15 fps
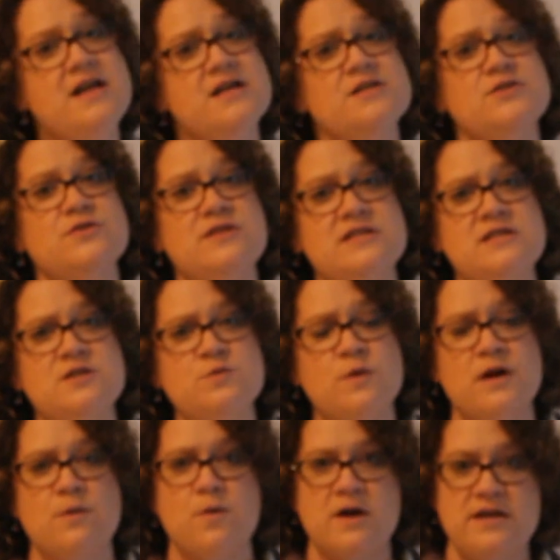So this is what
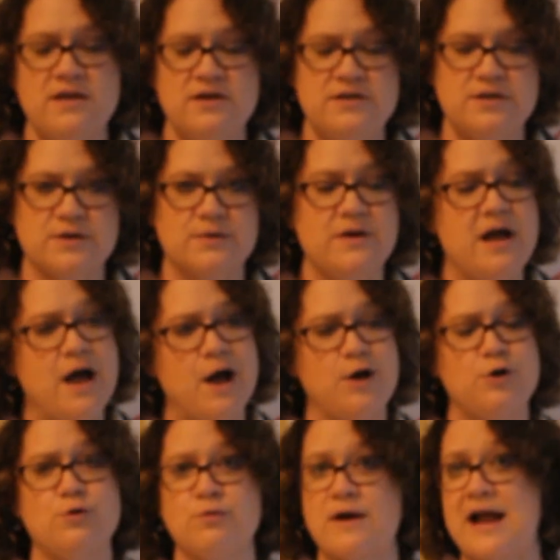I want you to do.
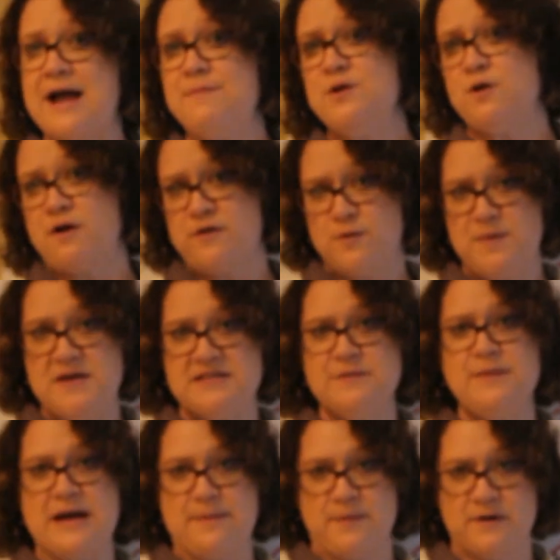Grab your other piece of
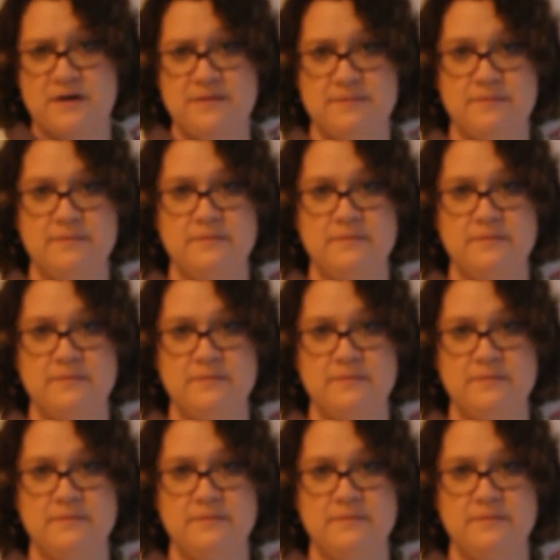paper,